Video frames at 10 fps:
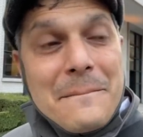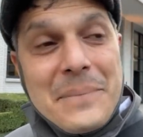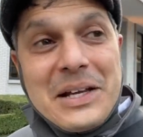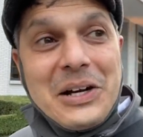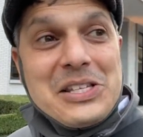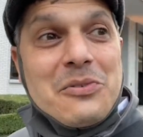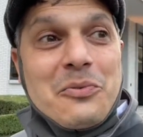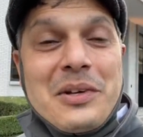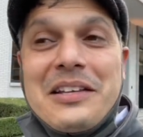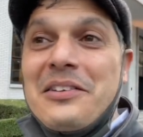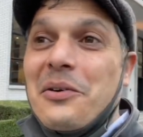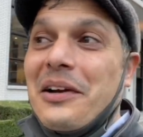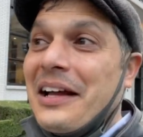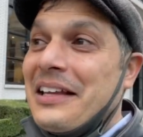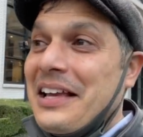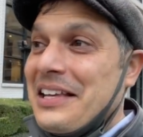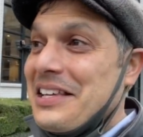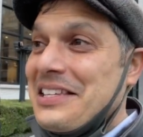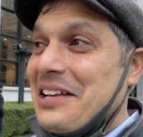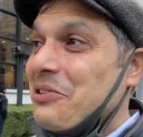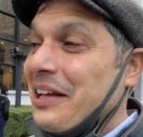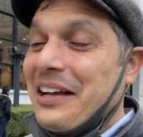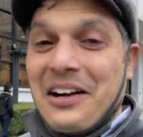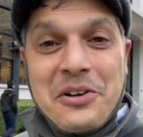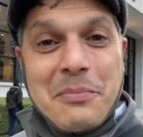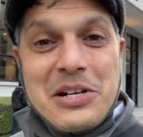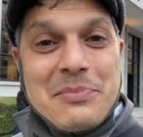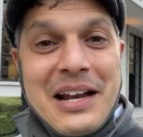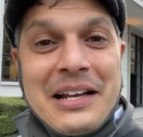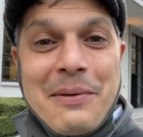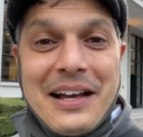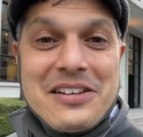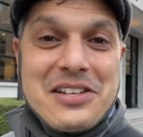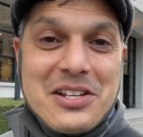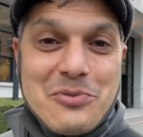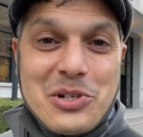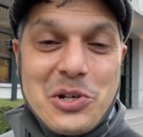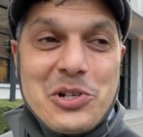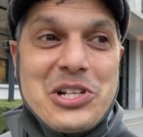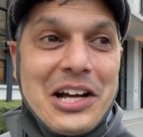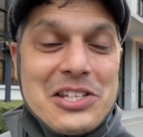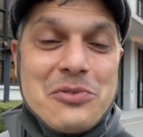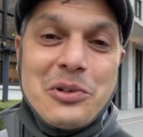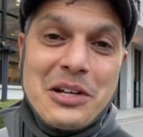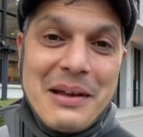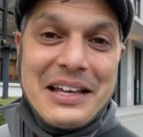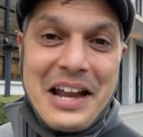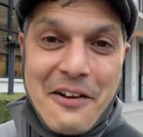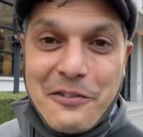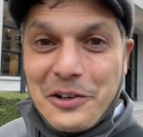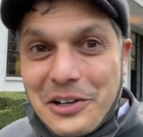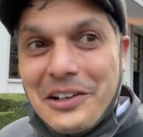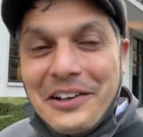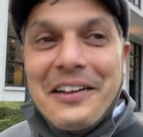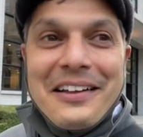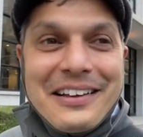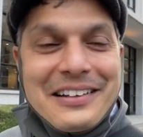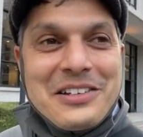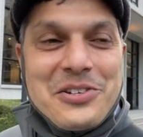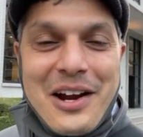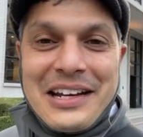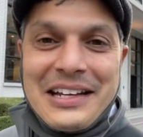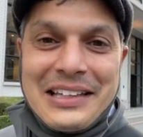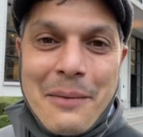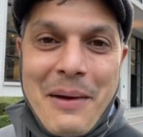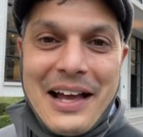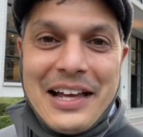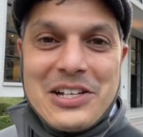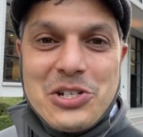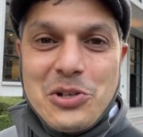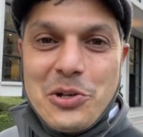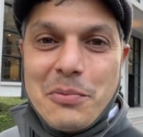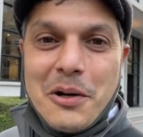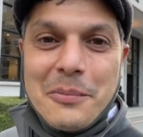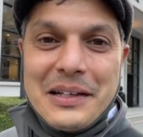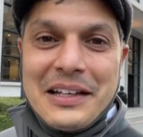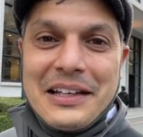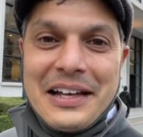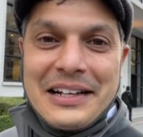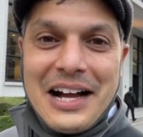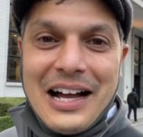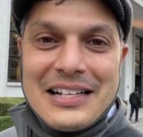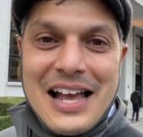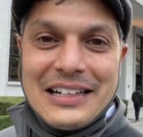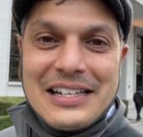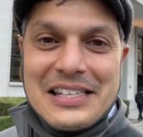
because we don't, as I said, we're like under budget, but any package that is returned to us, we're going to make an effort to try to get that package to you, probably get in contact and